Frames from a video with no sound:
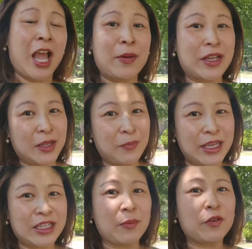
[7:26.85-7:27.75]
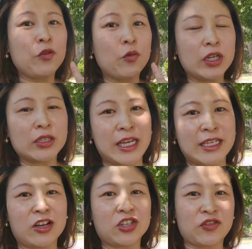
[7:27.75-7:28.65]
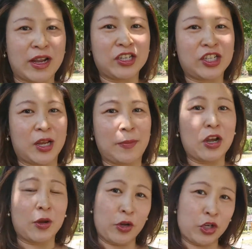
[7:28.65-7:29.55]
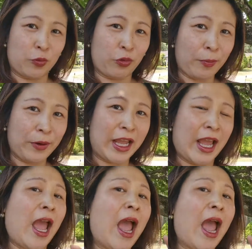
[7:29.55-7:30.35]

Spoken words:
But in the meantime, if you want a detailed strategy about commercial property